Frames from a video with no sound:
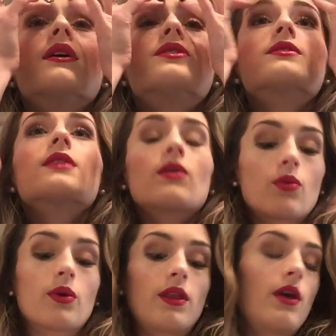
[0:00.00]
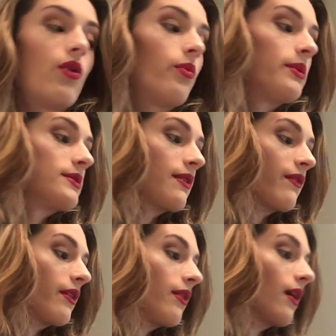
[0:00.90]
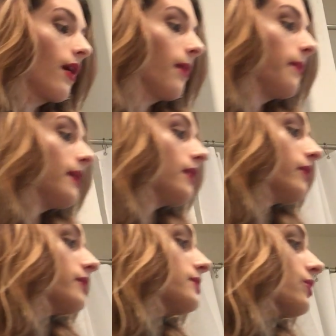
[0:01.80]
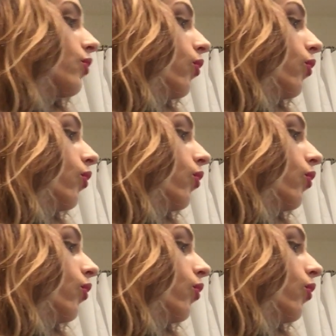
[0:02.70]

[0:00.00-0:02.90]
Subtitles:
It just like really opens everything up and it looks